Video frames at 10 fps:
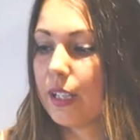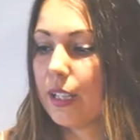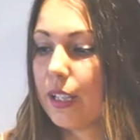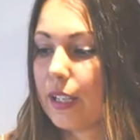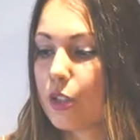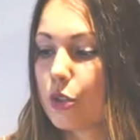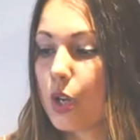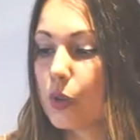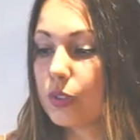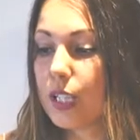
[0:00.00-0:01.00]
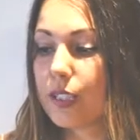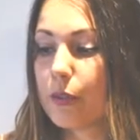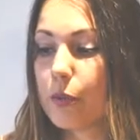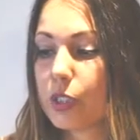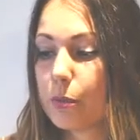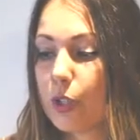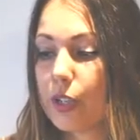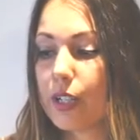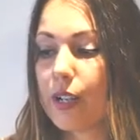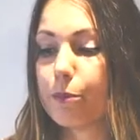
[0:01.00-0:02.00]
uh, shows that they
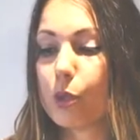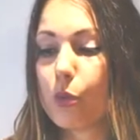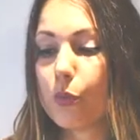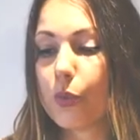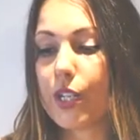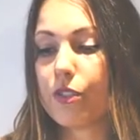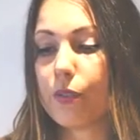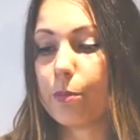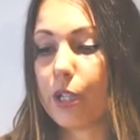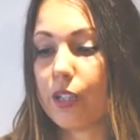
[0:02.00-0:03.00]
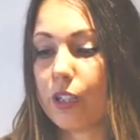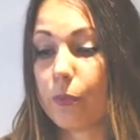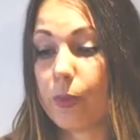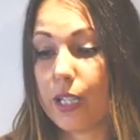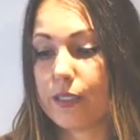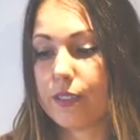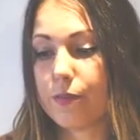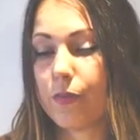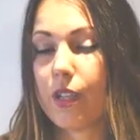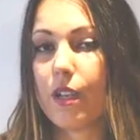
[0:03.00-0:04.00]
explored a broad range of, of
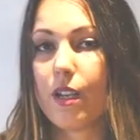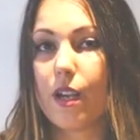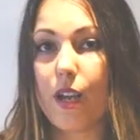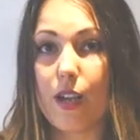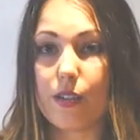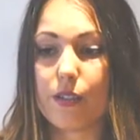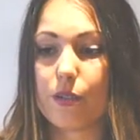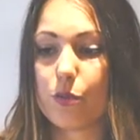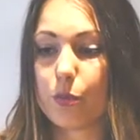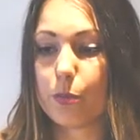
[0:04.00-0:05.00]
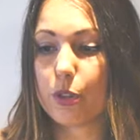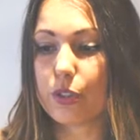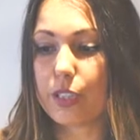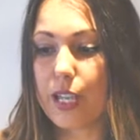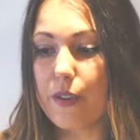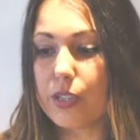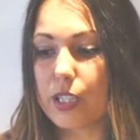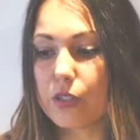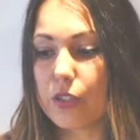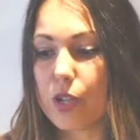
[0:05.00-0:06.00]
plants. And supporting
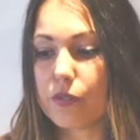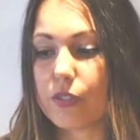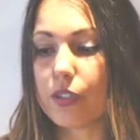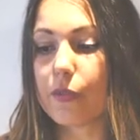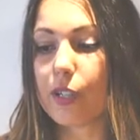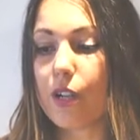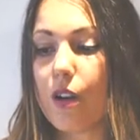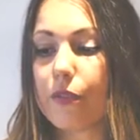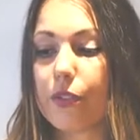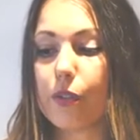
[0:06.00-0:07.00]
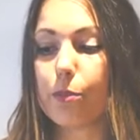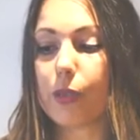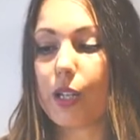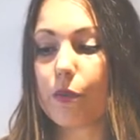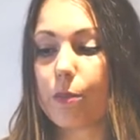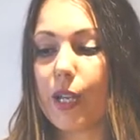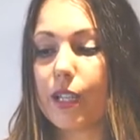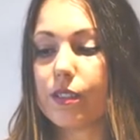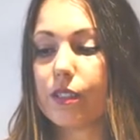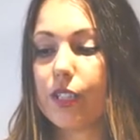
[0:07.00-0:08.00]
evidence comes from the recovery of plant
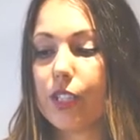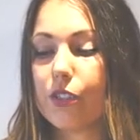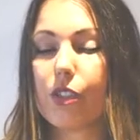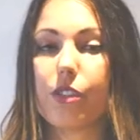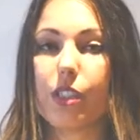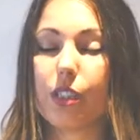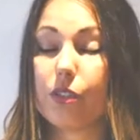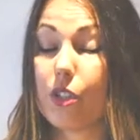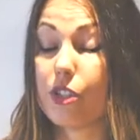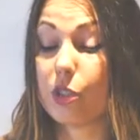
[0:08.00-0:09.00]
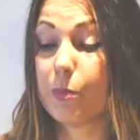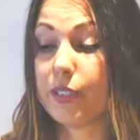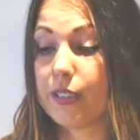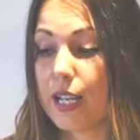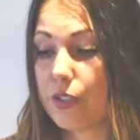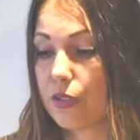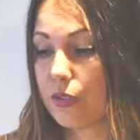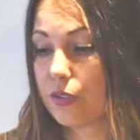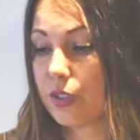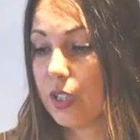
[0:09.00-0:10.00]
remains, such as, such as
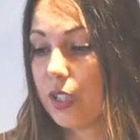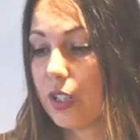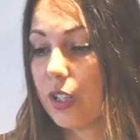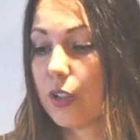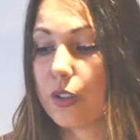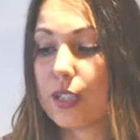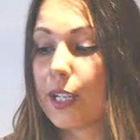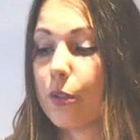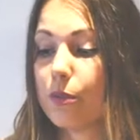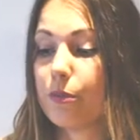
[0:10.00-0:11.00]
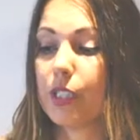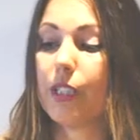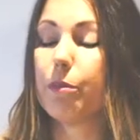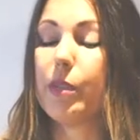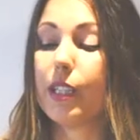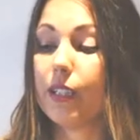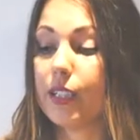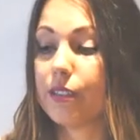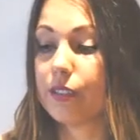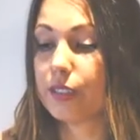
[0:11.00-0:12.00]
pistachios or legumes in Middle
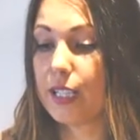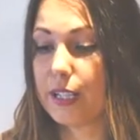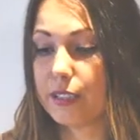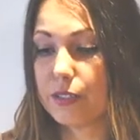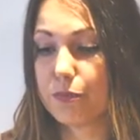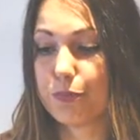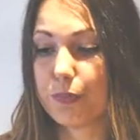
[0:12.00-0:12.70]
Eastern sites.